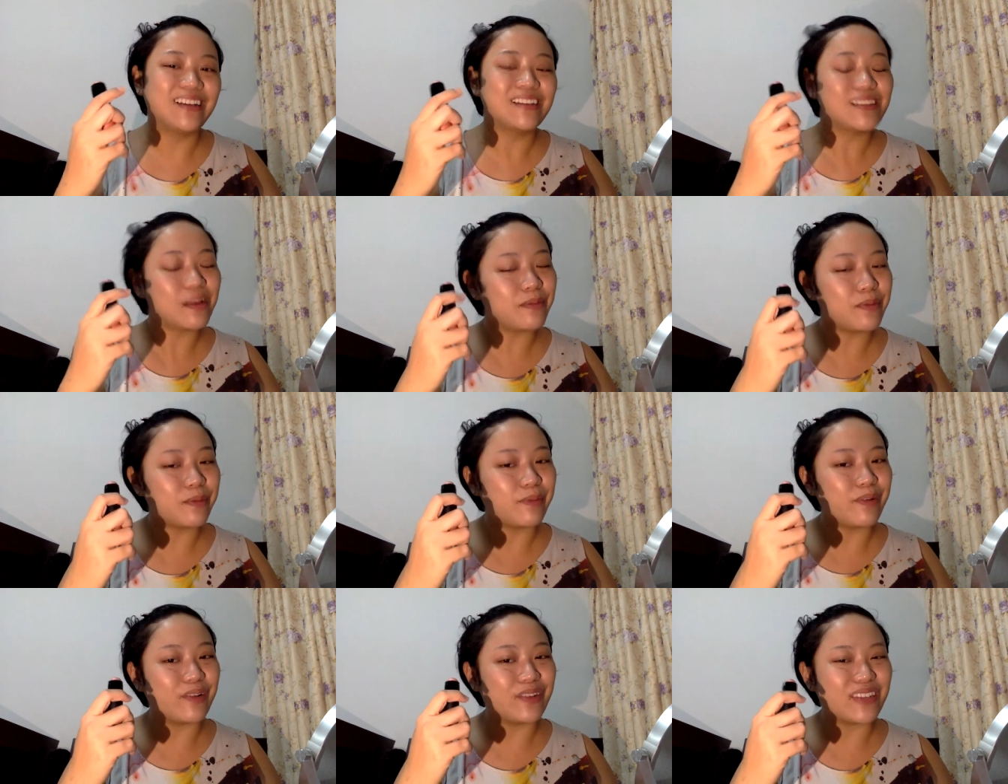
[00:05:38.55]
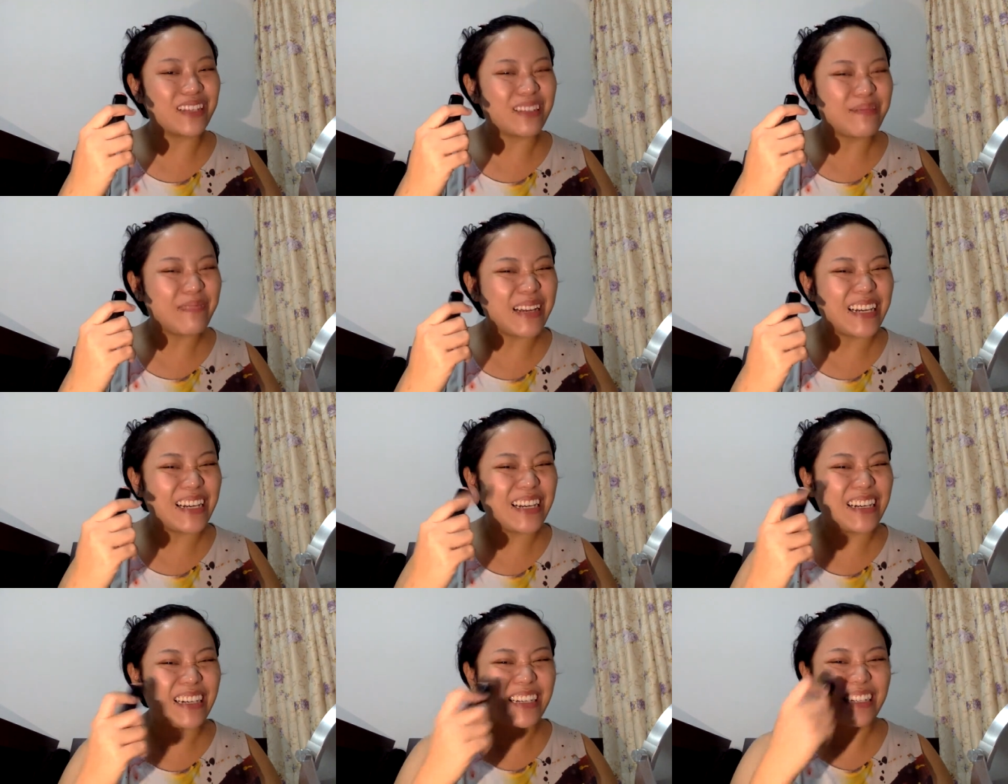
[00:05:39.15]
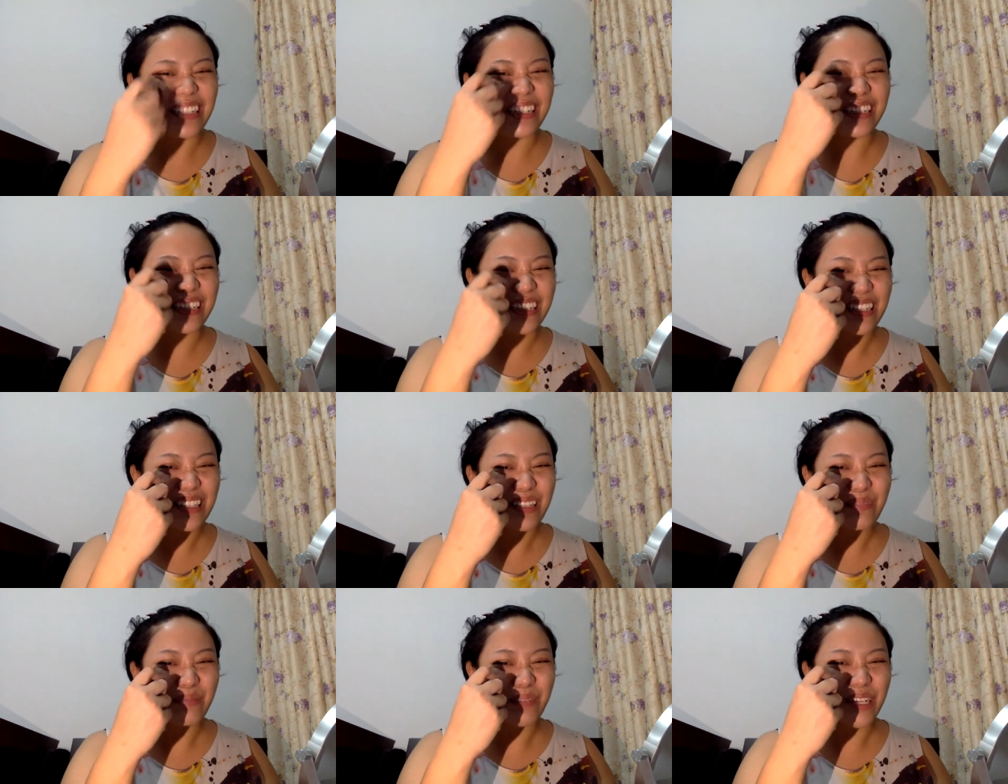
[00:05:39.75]
Some people will smile and
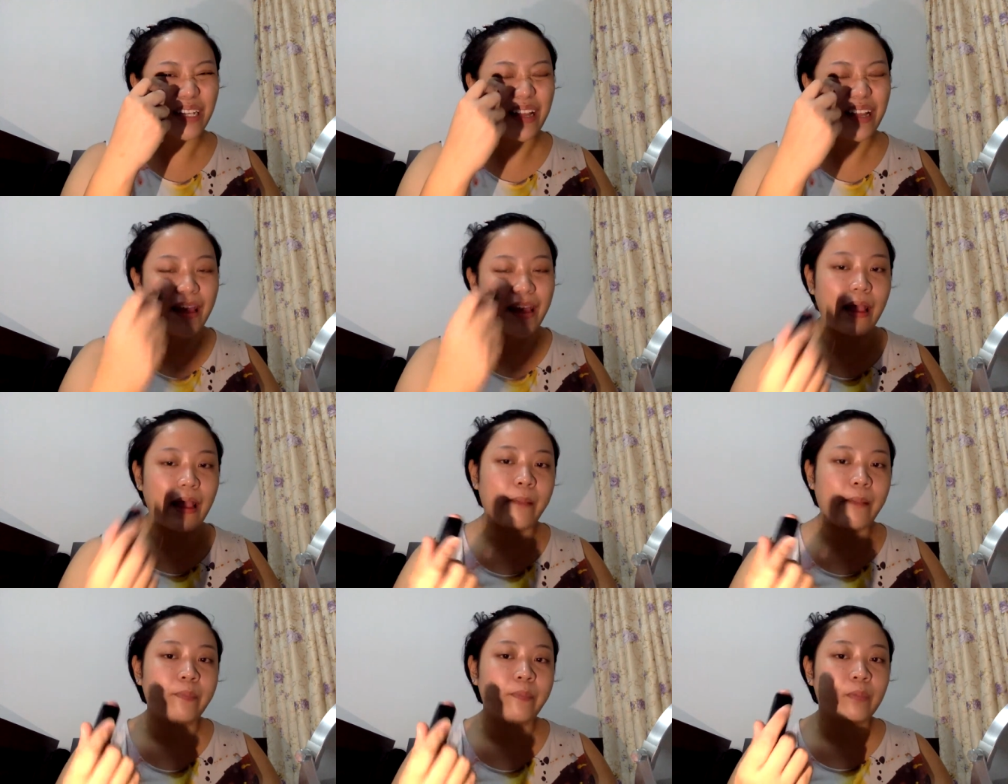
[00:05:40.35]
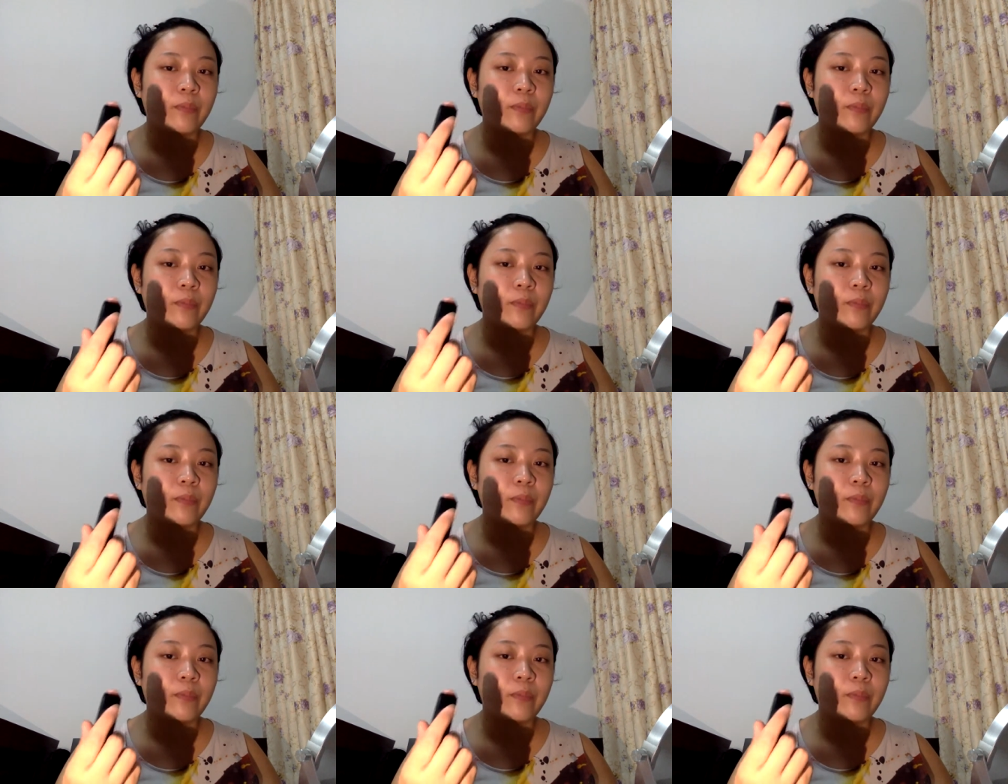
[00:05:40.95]
just put it there.